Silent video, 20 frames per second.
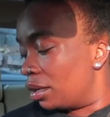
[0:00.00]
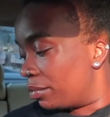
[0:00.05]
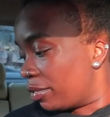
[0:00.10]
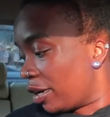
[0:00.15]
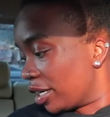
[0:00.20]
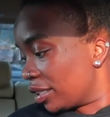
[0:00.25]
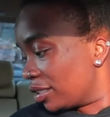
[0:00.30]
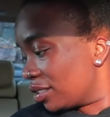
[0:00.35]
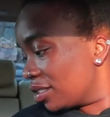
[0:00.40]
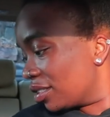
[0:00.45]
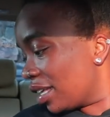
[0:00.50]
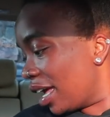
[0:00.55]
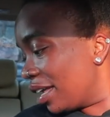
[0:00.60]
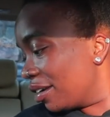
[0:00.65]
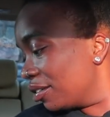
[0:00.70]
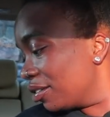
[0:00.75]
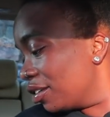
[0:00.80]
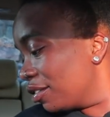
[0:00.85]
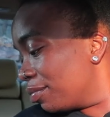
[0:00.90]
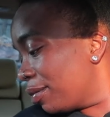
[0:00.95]
practice, I
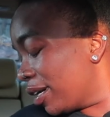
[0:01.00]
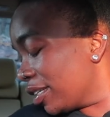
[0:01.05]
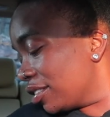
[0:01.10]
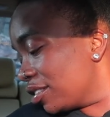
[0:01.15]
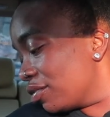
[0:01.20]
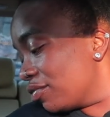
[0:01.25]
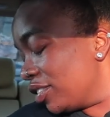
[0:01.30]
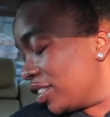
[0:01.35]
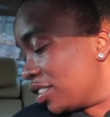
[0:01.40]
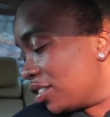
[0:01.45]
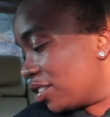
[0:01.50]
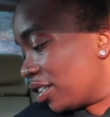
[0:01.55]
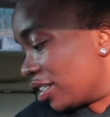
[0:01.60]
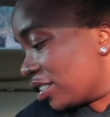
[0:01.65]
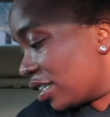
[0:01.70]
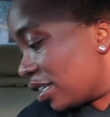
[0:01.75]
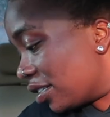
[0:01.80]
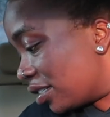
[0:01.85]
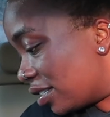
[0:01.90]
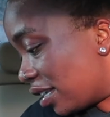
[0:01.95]
don't know if practice really
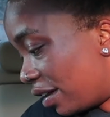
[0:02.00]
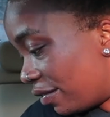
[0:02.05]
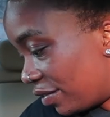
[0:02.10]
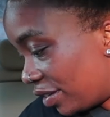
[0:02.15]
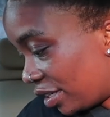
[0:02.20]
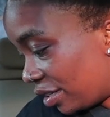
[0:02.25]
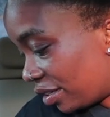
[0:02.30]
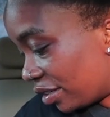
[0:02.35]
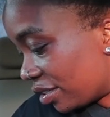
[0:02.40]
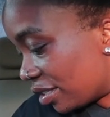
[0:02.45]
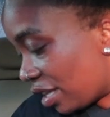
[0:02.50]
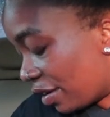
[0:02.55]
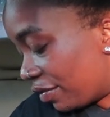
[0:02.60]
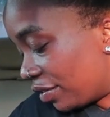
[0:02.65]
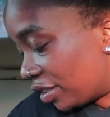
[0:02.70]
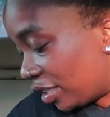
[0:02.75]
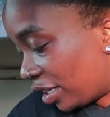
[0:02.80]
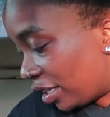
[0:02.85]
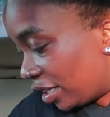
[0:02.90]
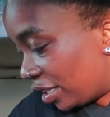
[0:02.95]
starts at seven or seven
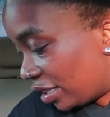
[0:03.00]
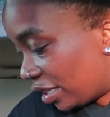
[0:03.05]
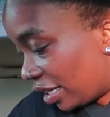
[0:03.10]
thirty.